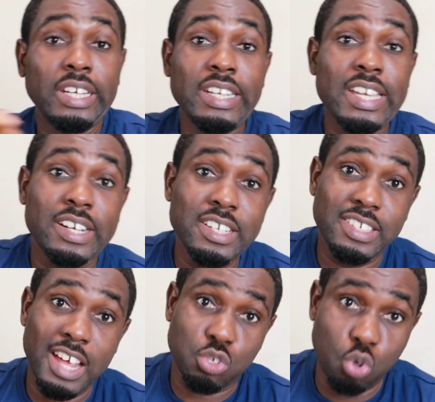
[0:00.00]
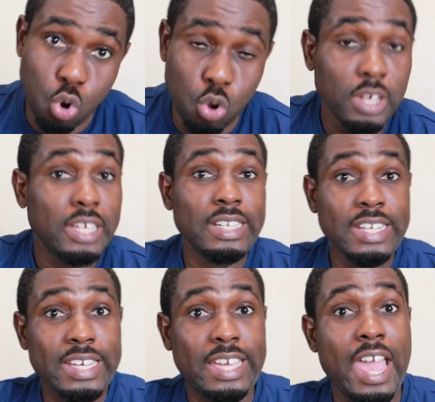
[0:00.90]
Nick, research. Oh,
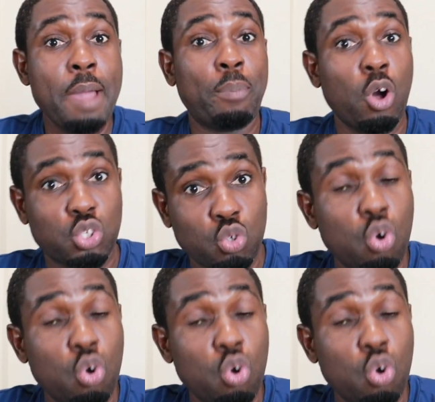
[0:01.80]
Nick, help us.